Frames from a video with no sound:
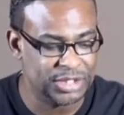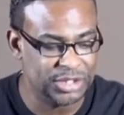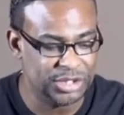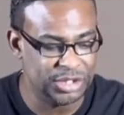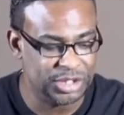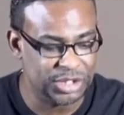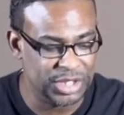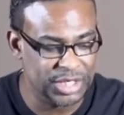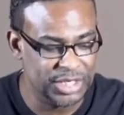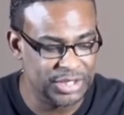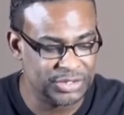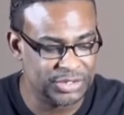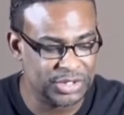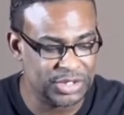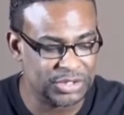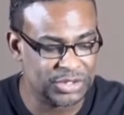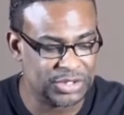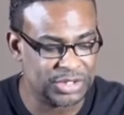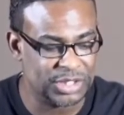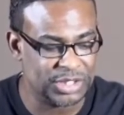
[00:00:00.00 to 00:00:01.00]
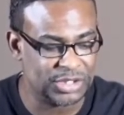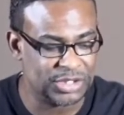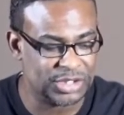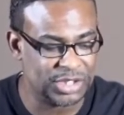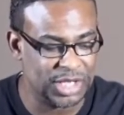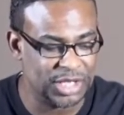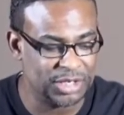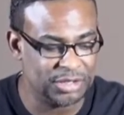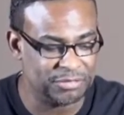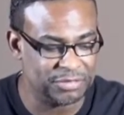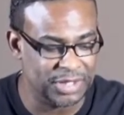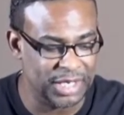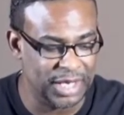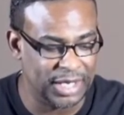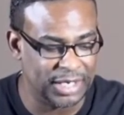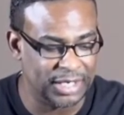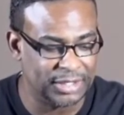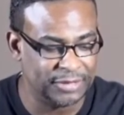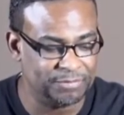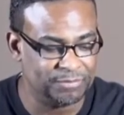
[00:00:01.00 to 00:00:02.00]
Jesus, the Son of
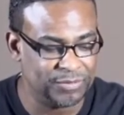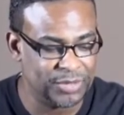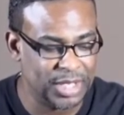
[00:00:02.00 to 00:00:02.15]
God,